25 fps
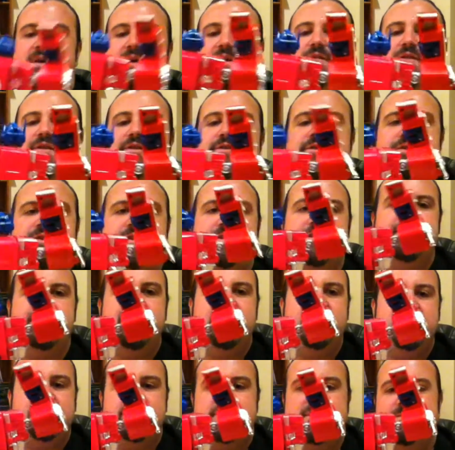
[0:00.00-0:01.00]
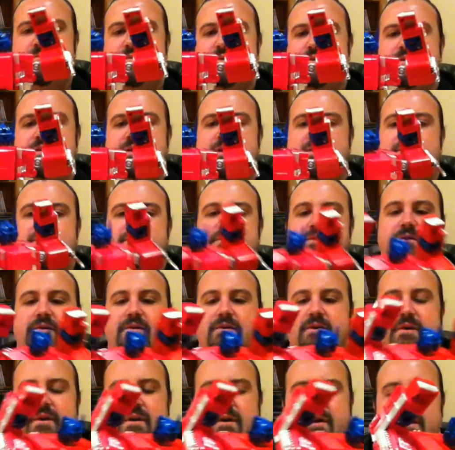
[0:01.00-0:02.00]
I've already done this a few times, so
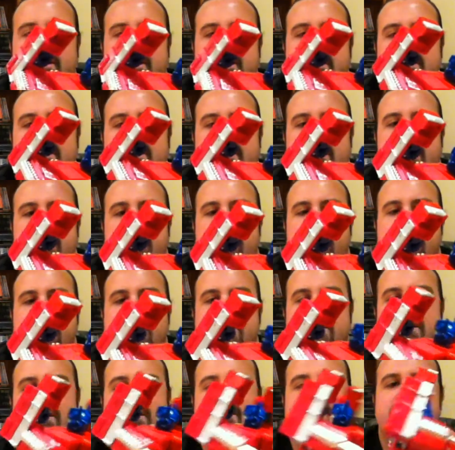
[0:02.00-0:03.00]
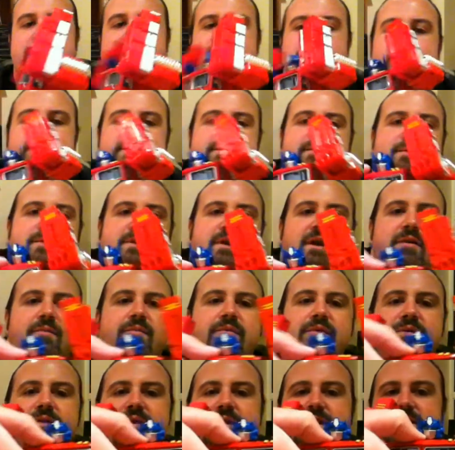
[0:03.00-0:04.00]
what's next? We'll
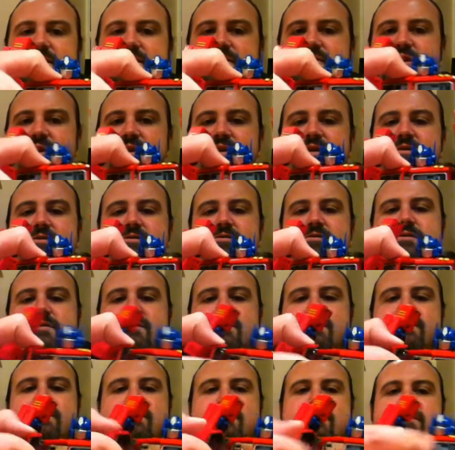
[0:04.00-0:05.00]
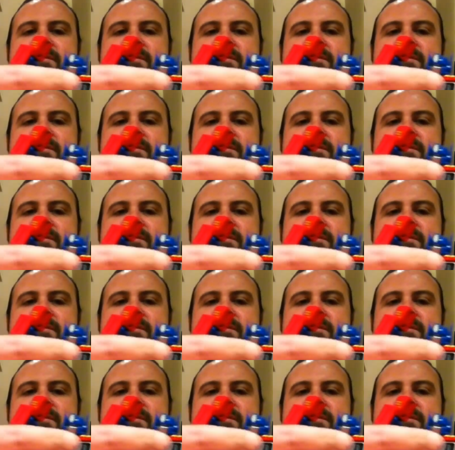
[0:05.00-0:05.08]
open these chest doors.